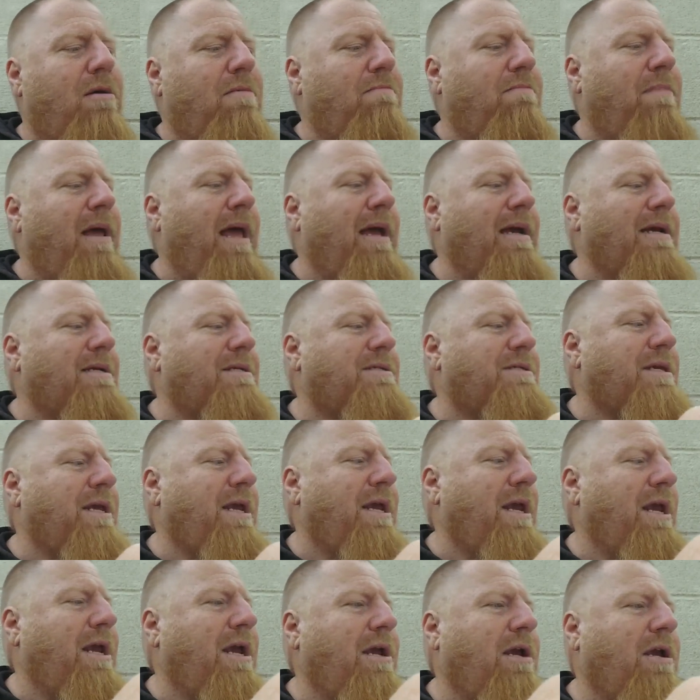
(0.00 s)

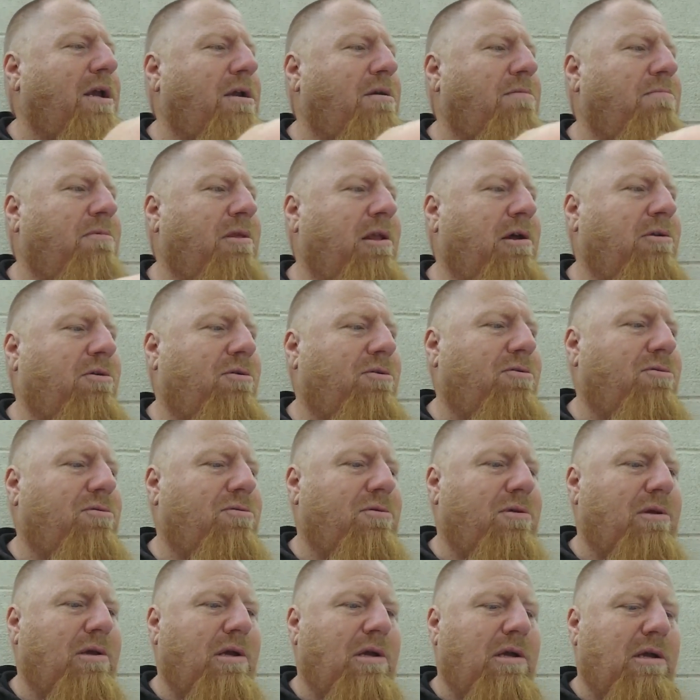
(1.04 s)
magazine, little
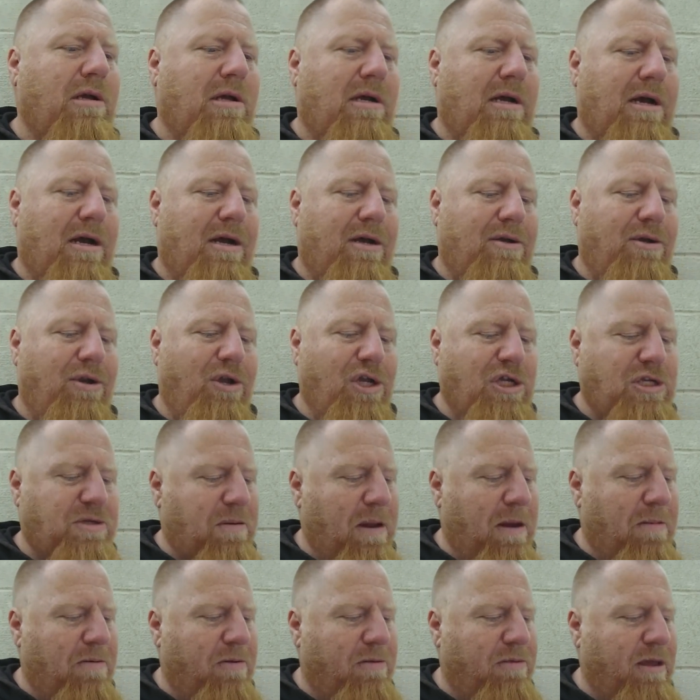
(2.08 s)
uh,
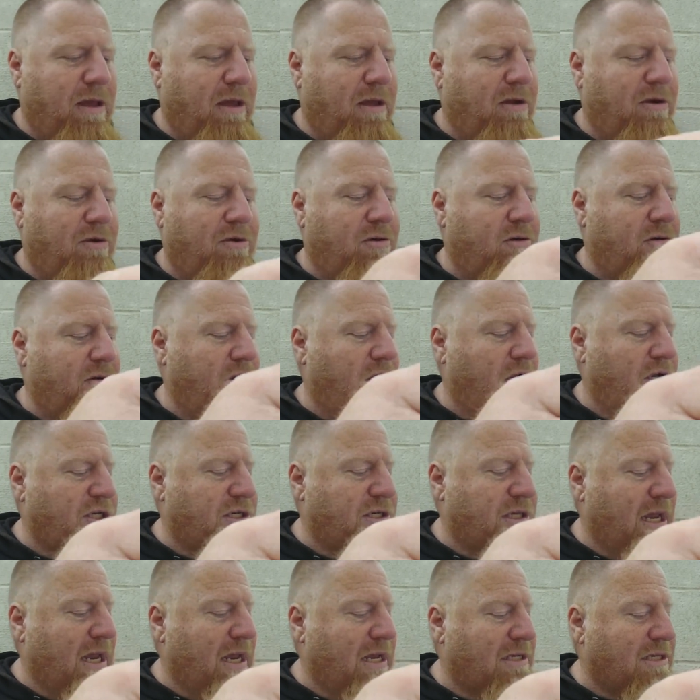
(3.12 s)
newspaper thing, or I
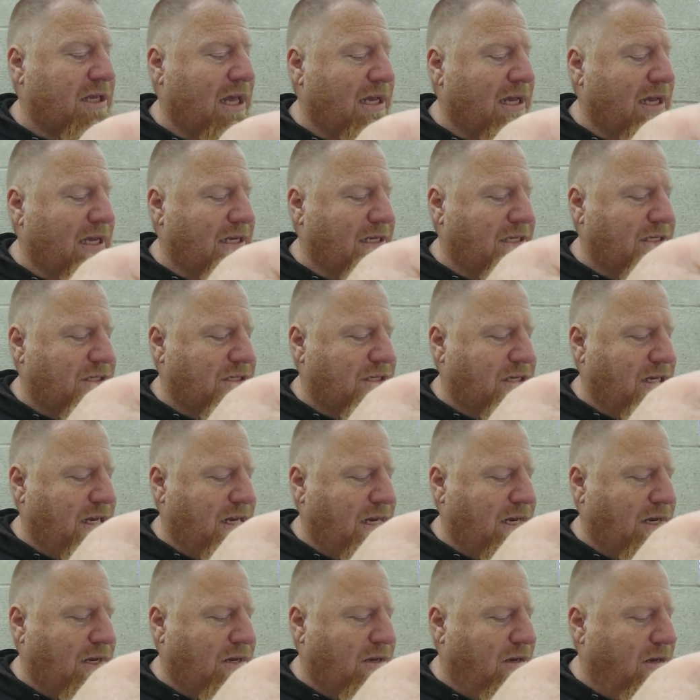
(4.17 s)
should say it's like a
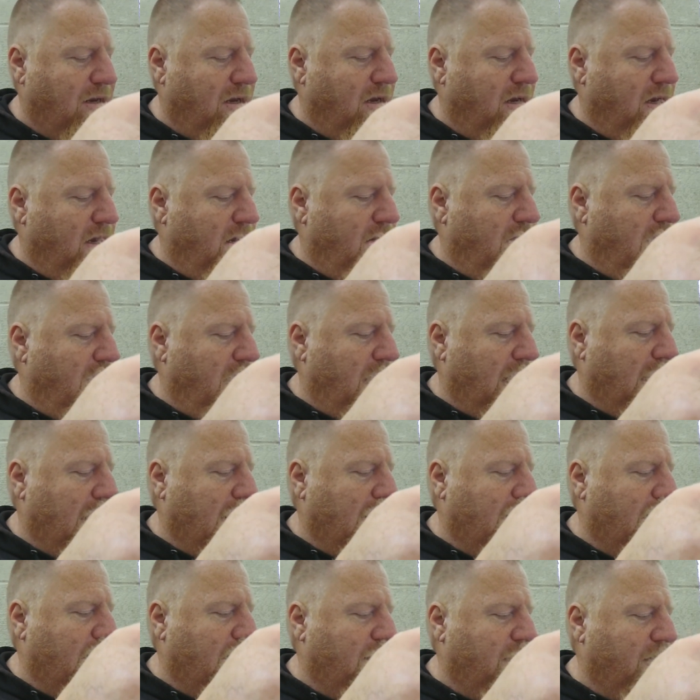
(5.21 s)
zine.
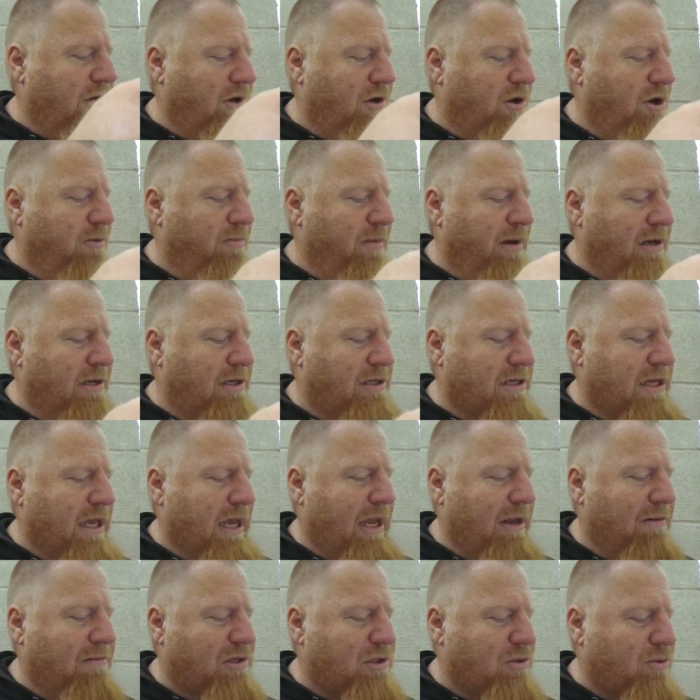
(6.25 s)
And Goodman
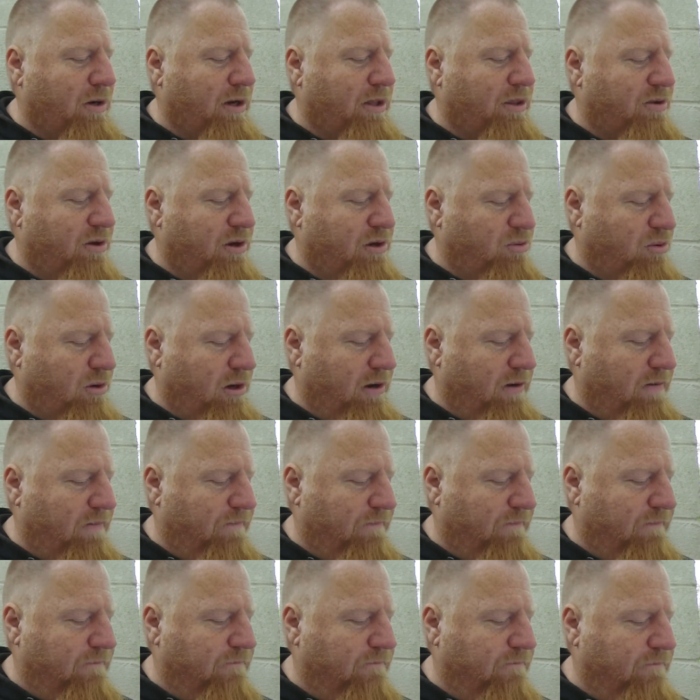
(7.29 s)
Games twenty-three
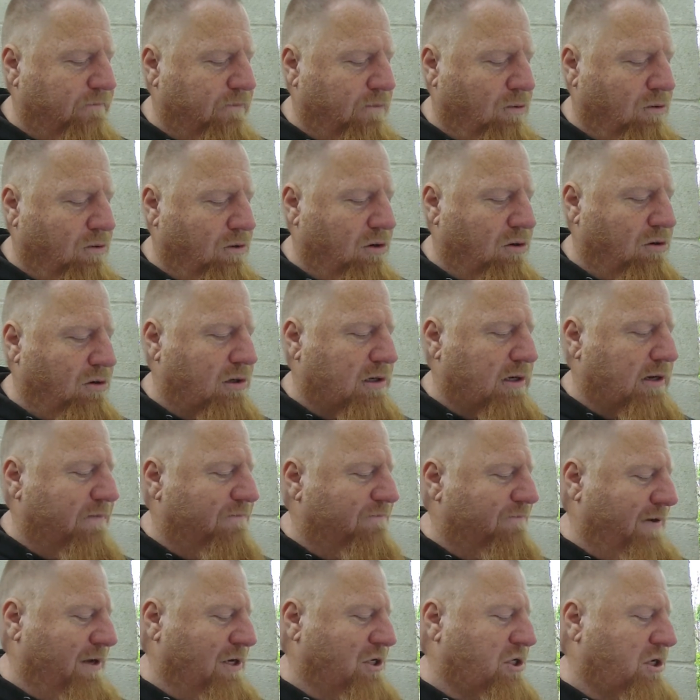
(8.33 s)
twenty-four
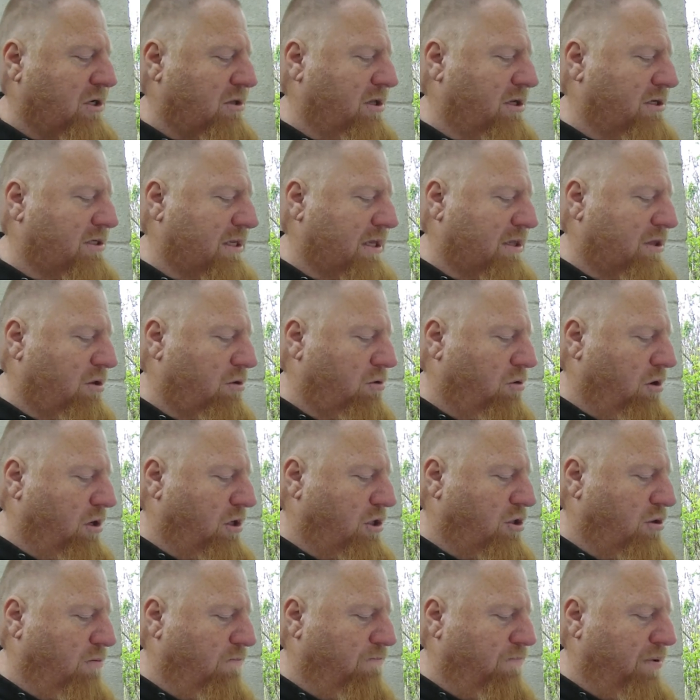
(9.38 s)
convention list that they're
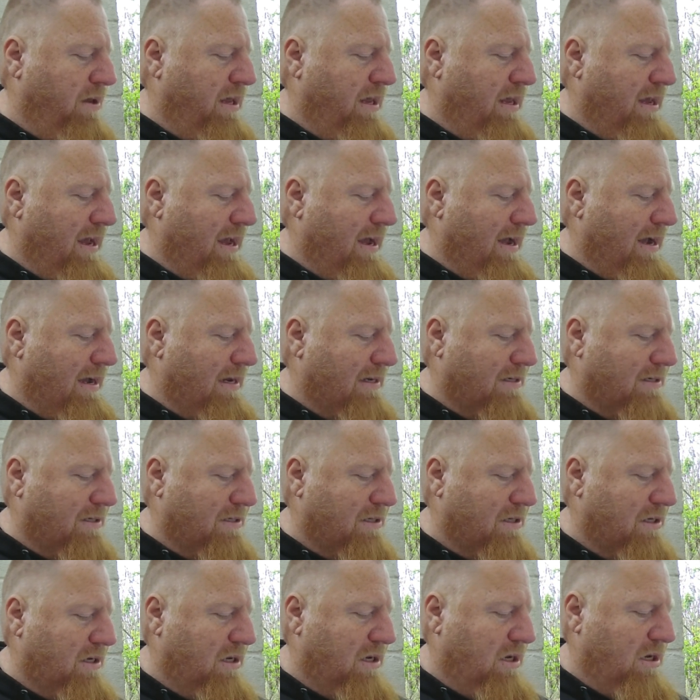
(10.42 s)
going to be
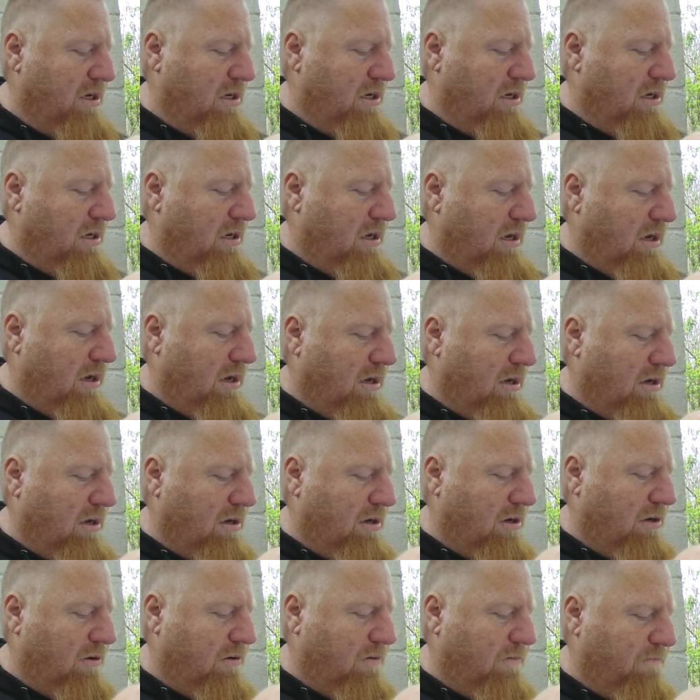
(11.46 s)
at.
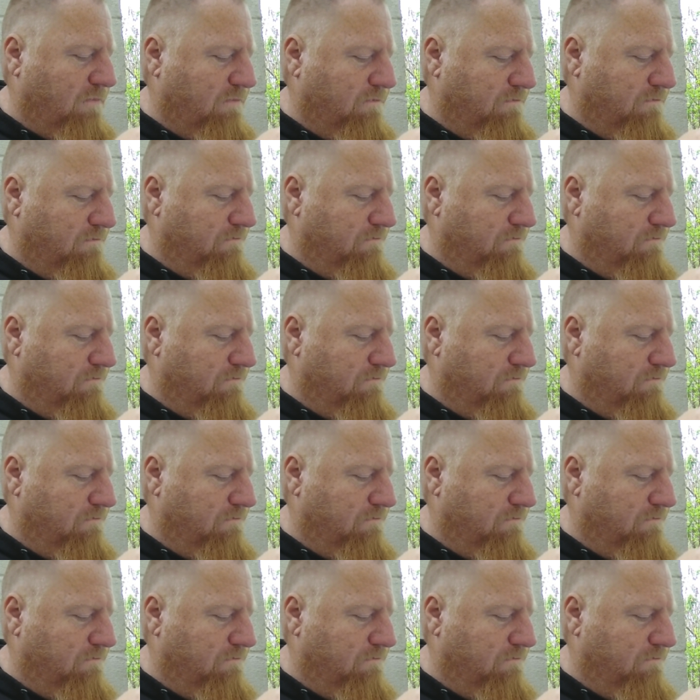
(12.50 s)
Um,